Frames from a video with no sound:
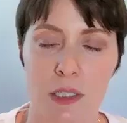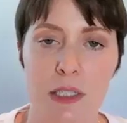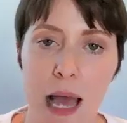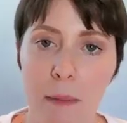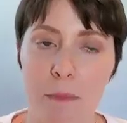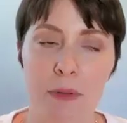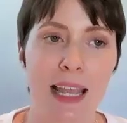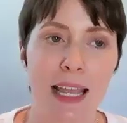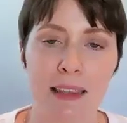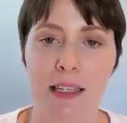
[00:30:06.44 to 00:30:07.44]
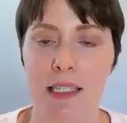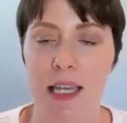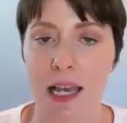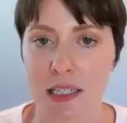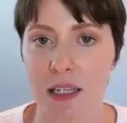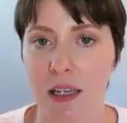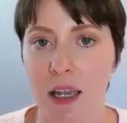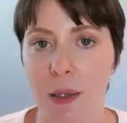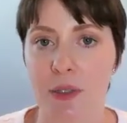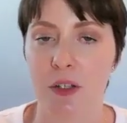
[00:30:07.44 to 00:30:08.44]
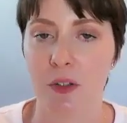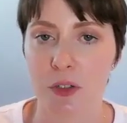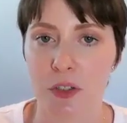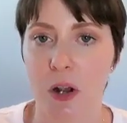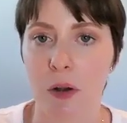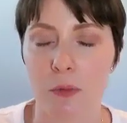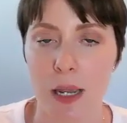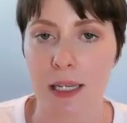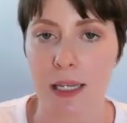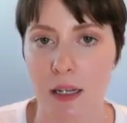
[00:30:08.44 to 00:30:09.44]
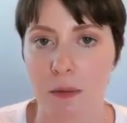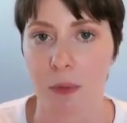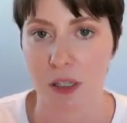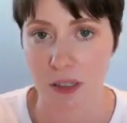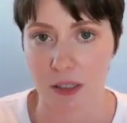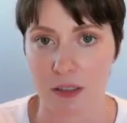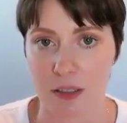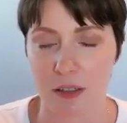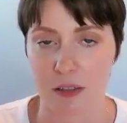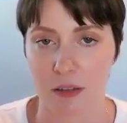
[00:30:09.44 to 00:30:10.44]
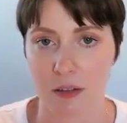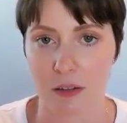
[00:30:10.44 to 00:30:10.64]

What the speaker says: Stop playing these guessing games and you'll start raking in millions.